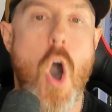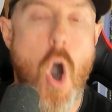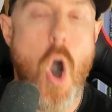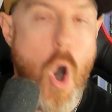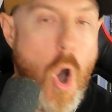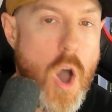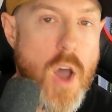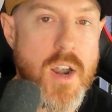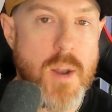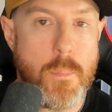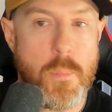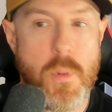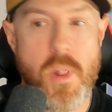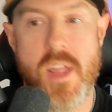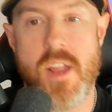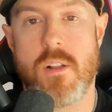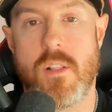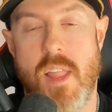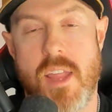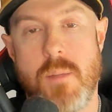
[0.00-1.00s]
on a
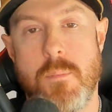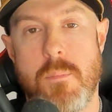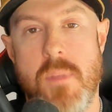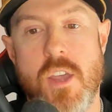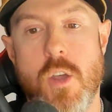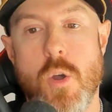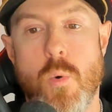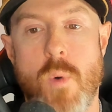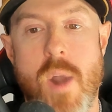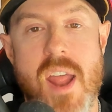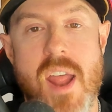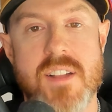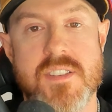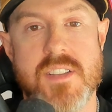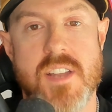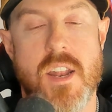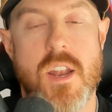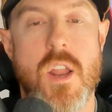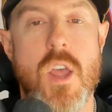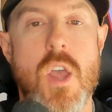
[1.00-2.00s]
player like Mikko
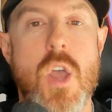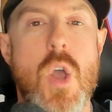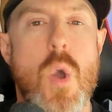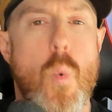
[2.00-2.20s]
Rantanen.